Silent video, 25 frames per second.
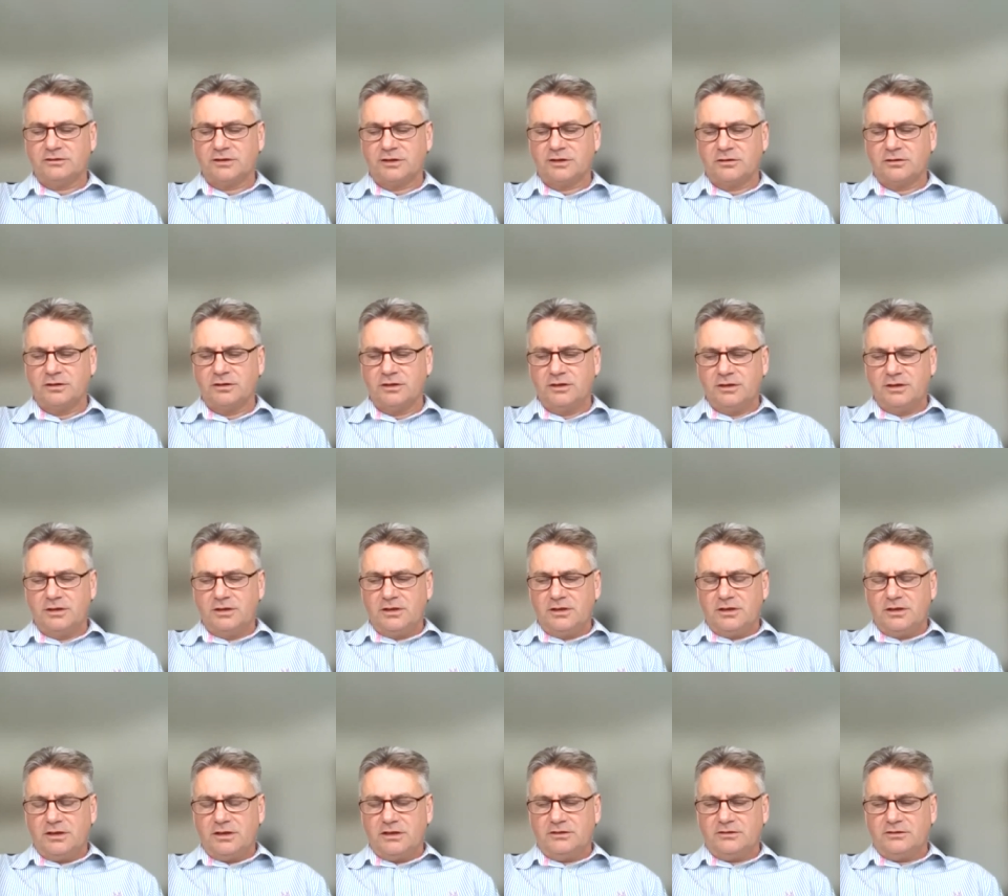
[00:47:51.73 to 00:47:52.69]
So
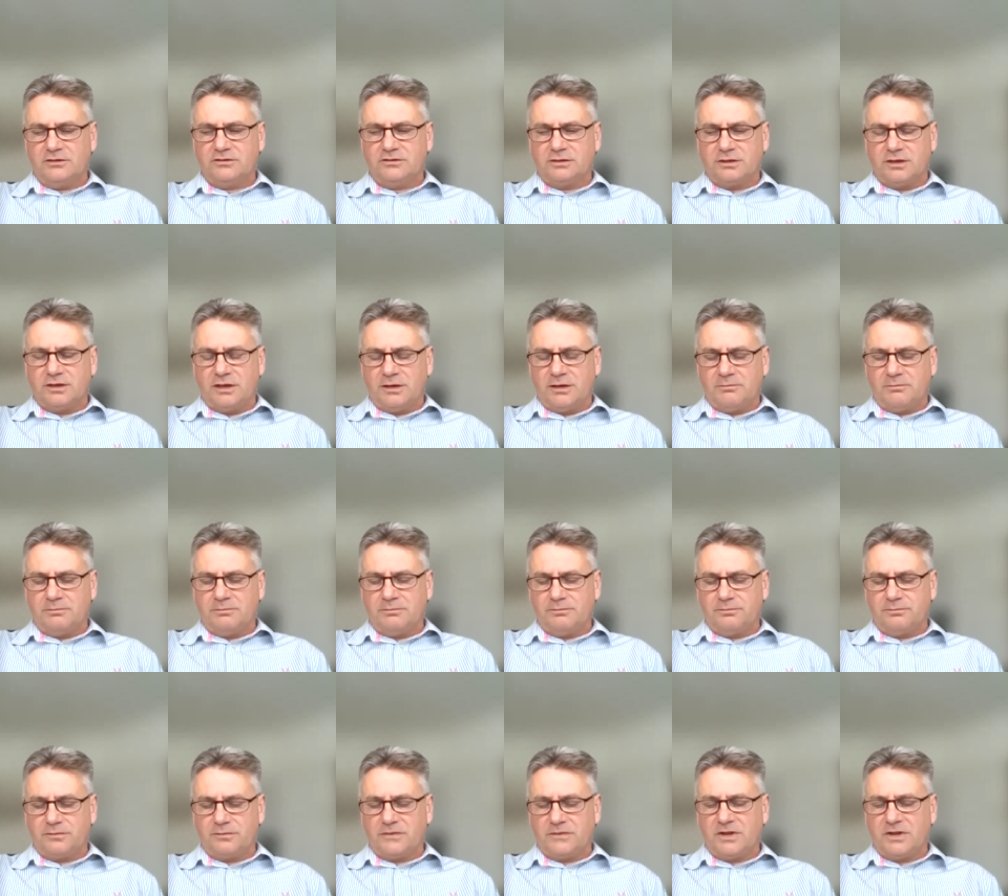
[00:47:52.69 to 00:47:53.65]
it's um,
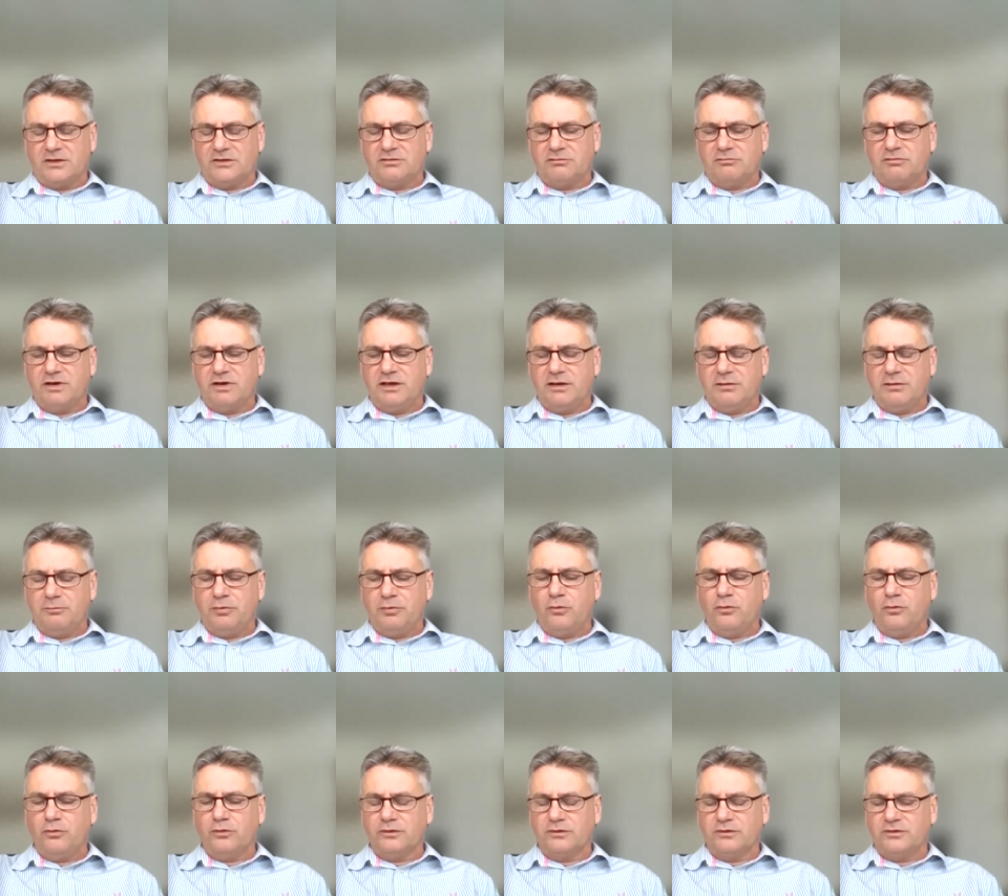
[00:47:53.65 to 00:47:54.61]
yeah, it's really
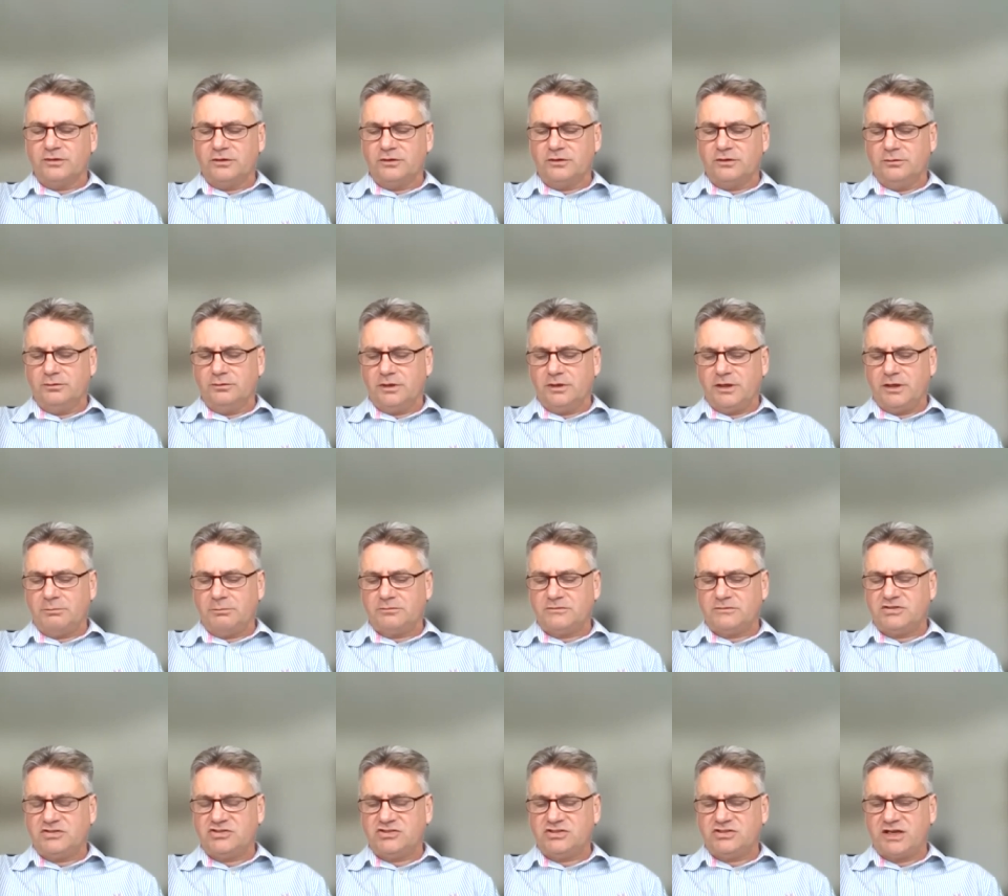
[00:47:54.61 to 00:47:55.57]
important to um,
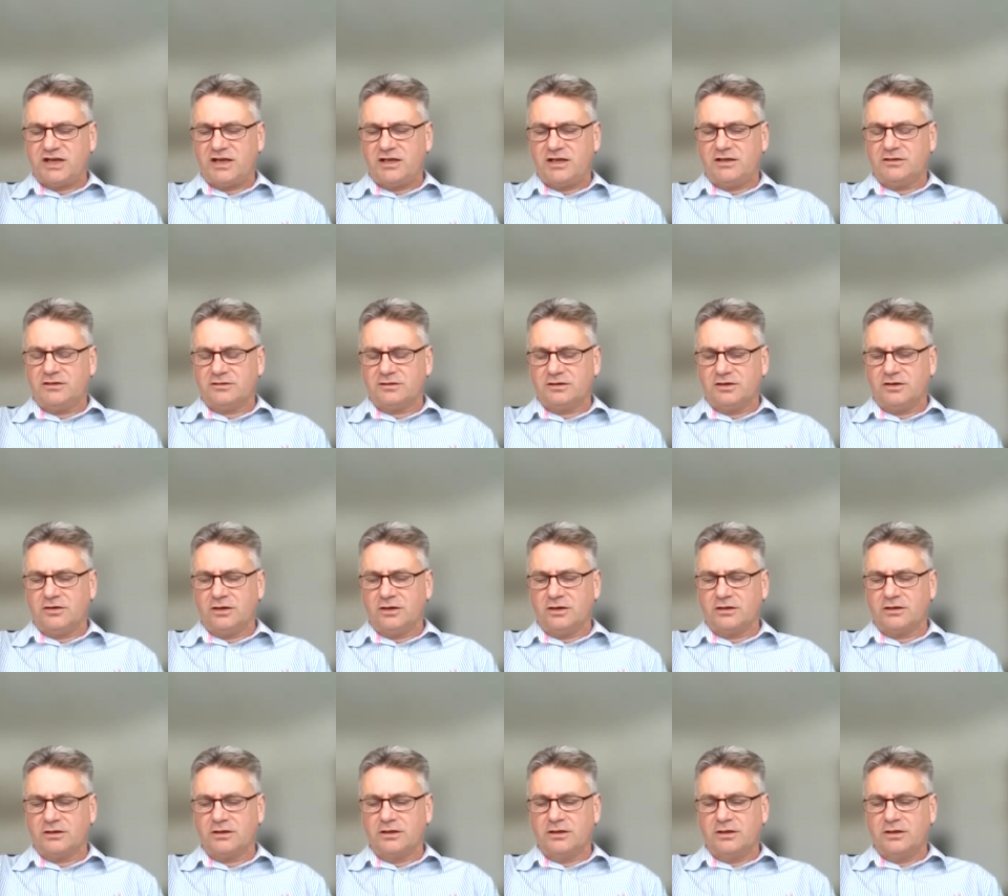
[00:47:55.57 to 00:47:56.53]
to share this
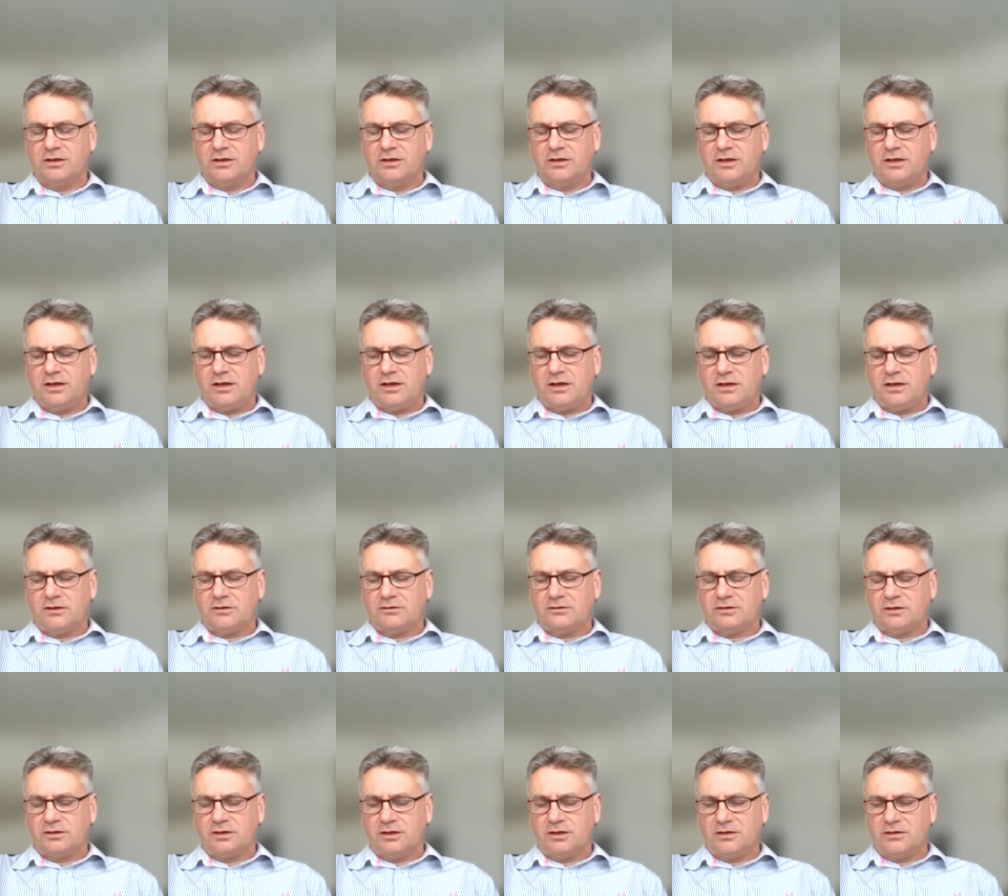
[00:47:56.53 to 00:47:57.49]
learning uh,
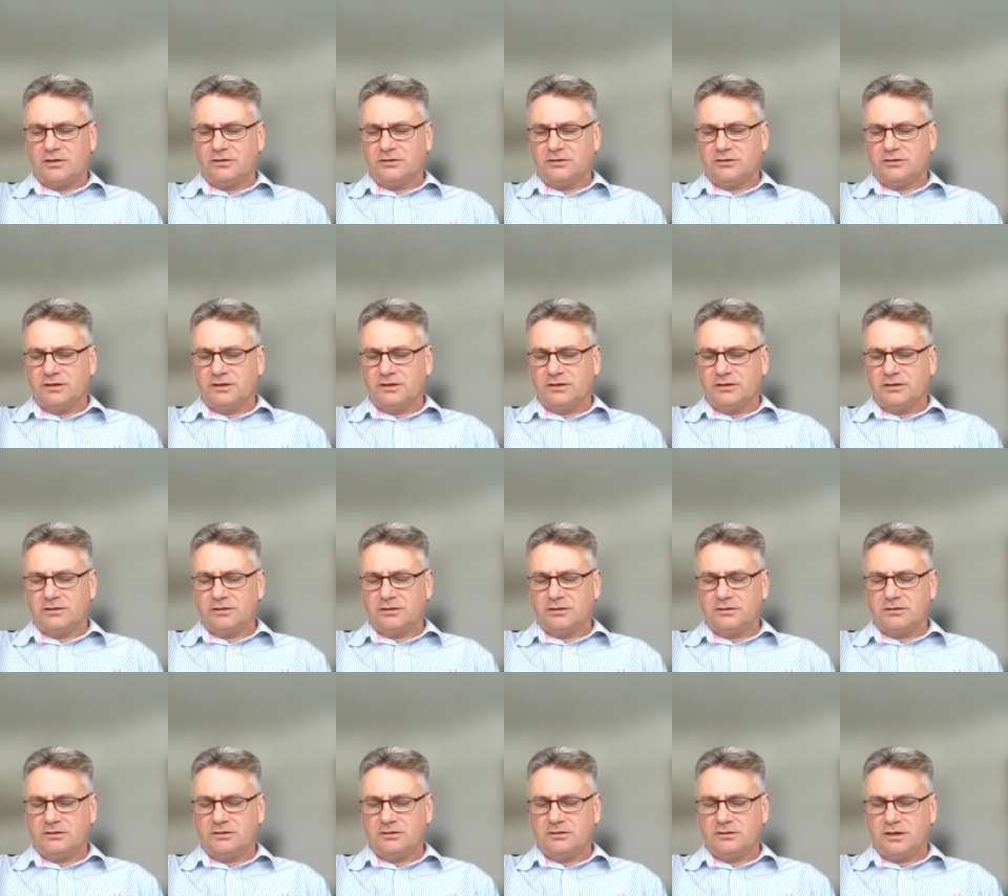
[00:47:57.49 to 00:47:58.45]
so that others then
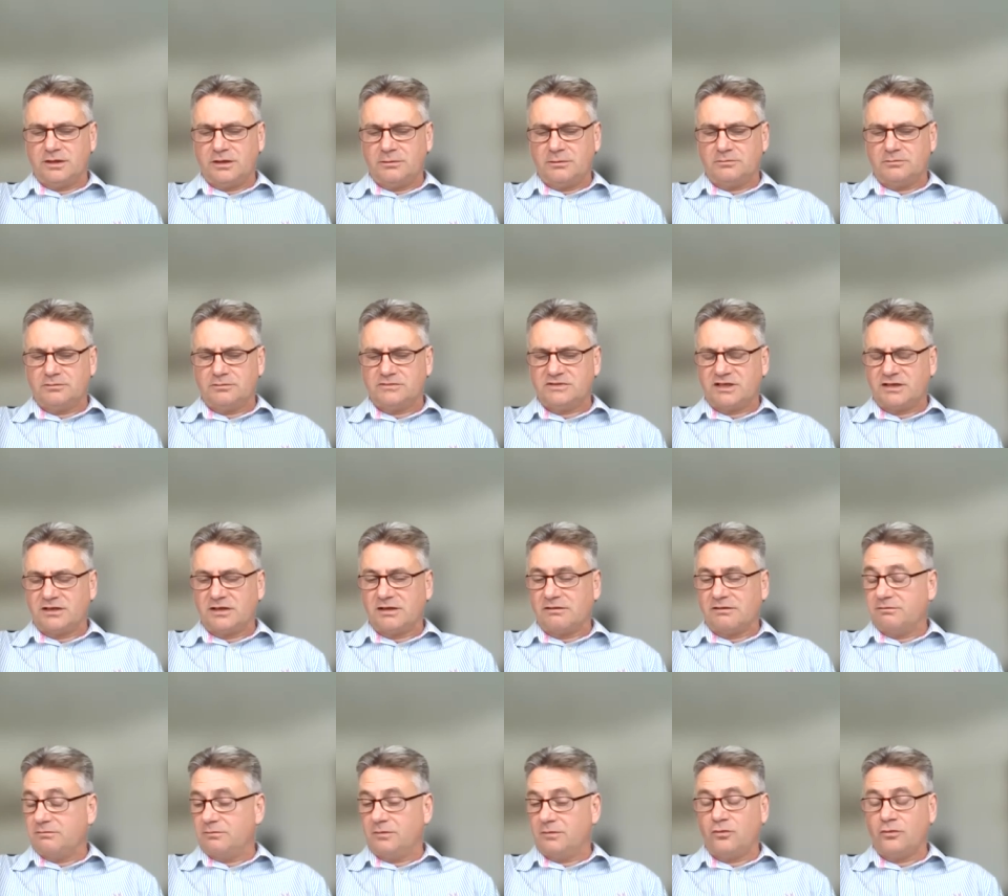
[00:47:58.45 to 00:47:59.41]
can um, take
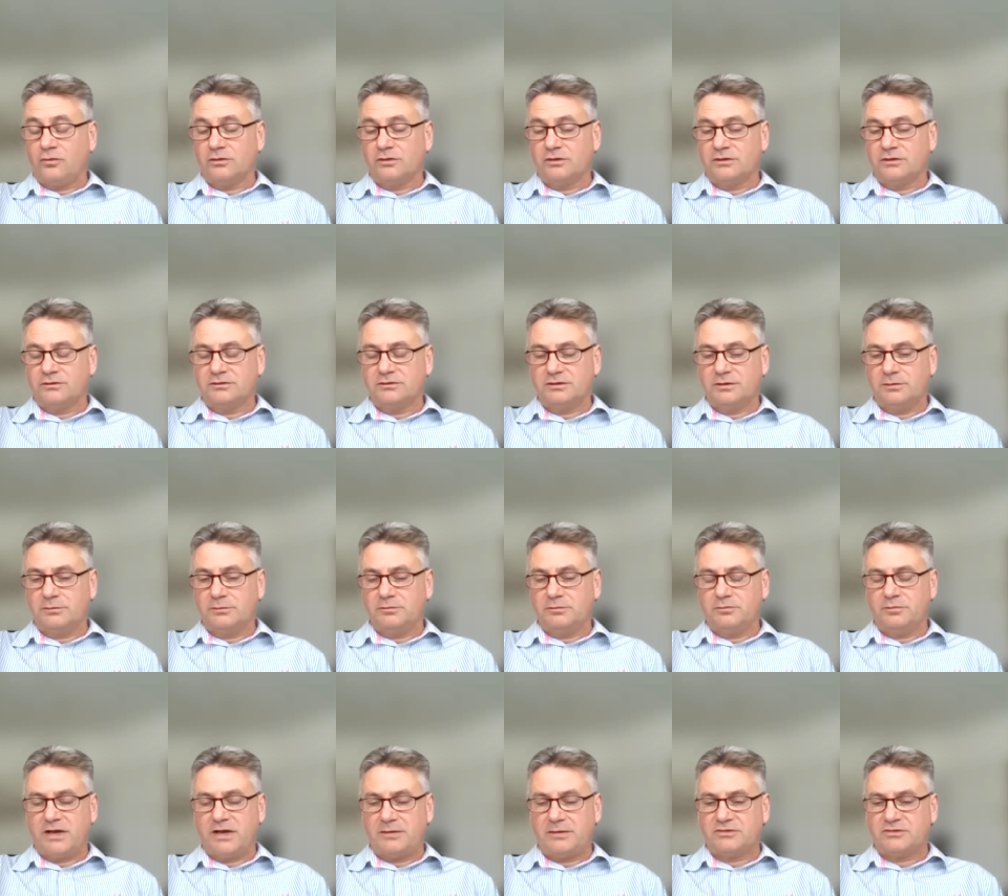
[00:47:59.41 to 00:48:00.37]
that on and, and
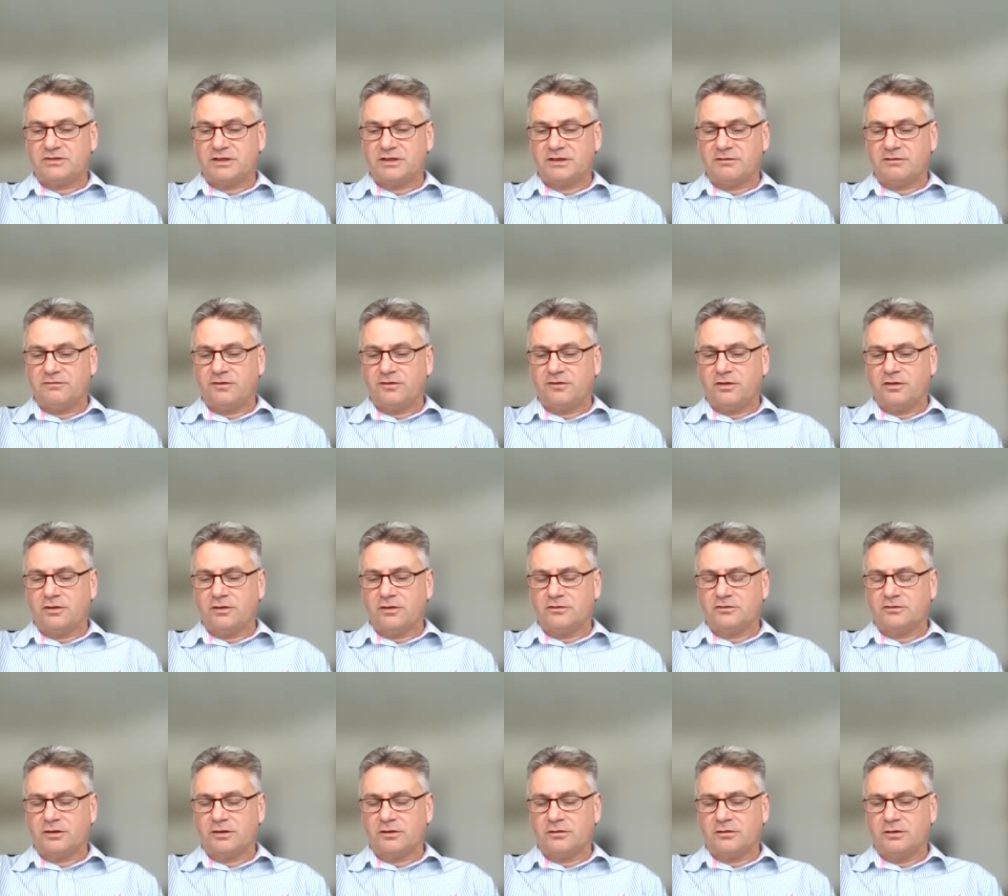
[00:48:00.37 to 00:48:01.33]
perhaps take it further.
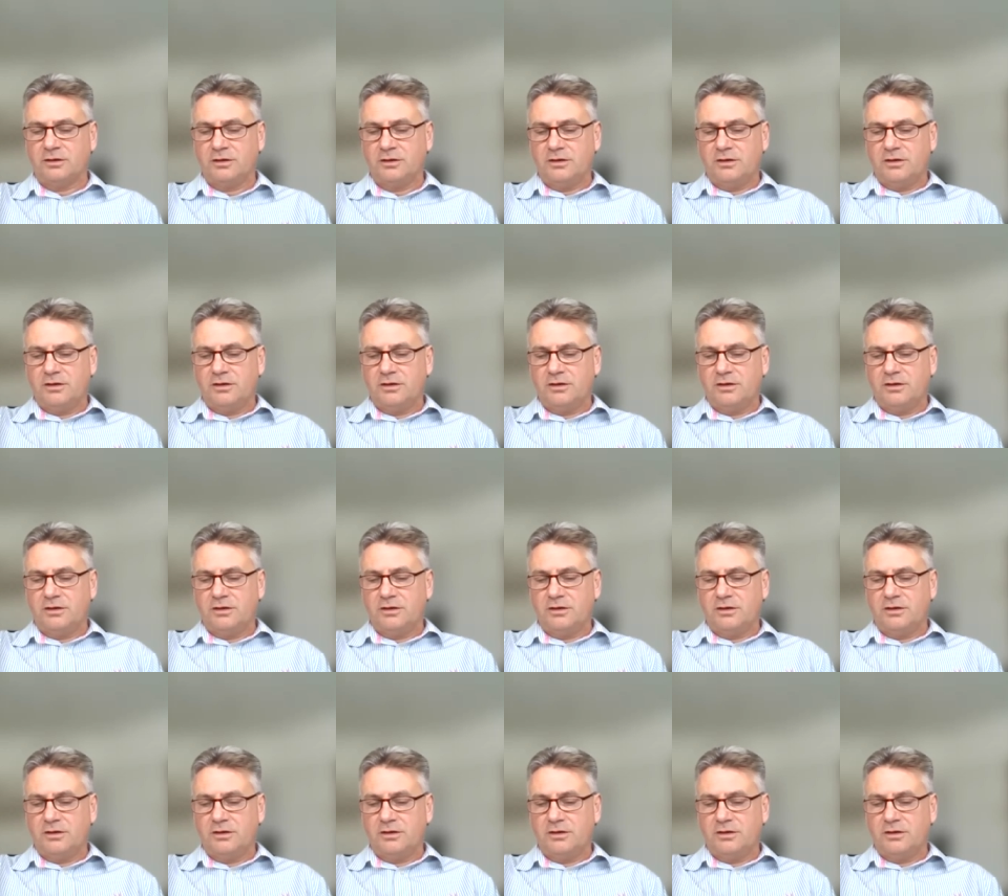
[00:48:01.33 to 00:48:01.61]
So